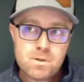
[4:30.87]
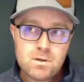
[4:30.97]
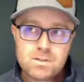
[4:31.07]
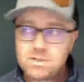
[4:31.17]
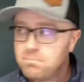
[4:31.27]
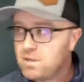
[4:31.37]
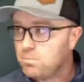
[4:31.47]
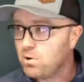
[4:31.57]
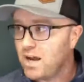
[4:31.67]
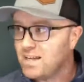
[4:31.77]
Some
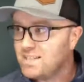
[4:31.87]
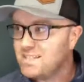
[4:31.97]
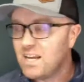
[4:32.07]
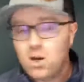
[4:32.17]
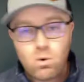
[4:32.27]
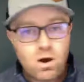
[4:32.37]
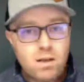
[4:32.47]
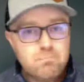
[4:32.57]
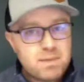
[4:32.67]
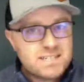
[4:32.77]
people kind of say, you know
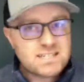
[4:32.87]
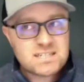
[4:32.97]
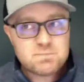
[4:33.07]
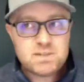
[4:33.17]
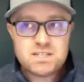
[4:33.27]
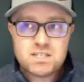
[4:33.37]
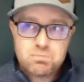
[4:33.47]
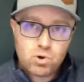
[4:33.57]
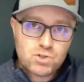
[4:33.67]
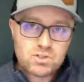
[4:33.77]
what? Business is business,
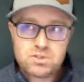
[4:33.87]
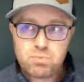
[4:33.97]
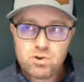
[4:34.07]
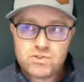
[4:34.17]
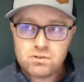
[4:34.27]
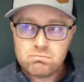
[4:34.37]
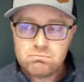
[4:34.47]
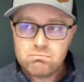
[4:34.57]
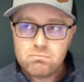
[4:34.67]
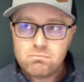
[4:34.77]
personal is personal.
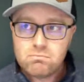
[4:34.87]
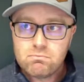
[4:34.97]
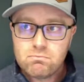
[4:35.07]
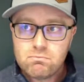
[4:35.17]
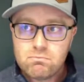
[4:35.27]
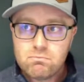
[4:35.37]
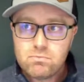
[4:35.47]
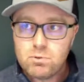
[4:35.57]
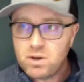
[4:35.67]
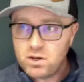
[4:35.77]

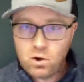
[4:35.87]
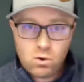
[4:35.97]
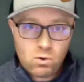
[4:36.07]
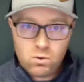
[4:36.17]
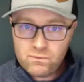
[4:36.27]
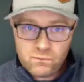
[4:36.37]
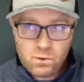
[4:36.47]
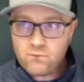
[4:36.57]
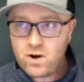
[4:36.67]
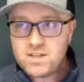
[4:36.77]
You might know, if we're
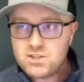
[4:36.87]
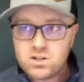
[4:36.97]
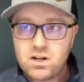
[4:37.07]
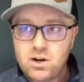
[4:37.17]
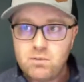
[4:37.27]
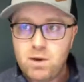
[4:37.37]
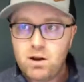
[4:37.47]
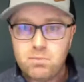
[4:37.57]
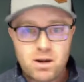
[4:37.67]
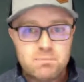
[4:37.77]
friends, you're going to hear about it,
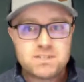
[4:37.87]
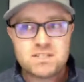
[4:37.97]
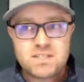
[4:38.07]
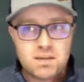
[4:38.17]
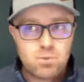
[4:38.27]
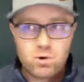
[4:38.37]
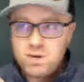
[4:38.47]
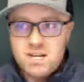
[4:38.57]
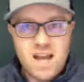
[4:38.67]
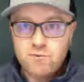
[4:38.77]
but on a business standpoint, we
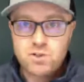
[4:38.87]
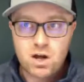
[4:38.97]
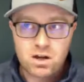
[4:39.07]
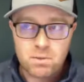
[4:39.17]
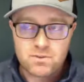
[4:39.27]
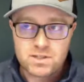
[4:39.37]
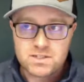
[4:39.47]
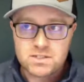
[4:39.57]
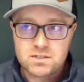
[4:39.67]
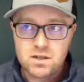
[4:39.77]
never talk about this.